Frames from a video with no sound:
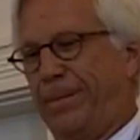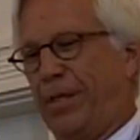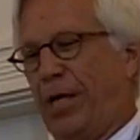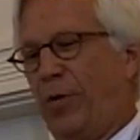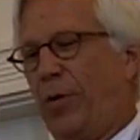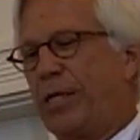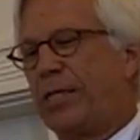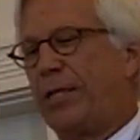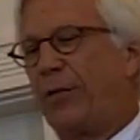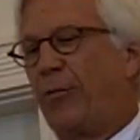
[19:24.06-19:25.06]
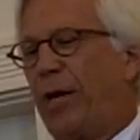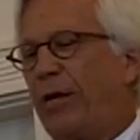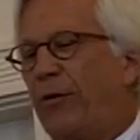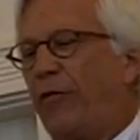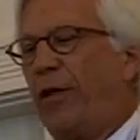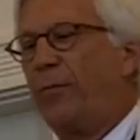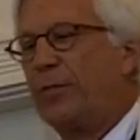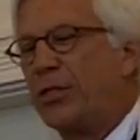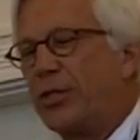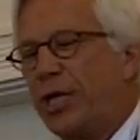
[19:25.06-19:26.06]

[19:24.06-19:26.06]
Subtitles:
John Wesley, the writer of hymns and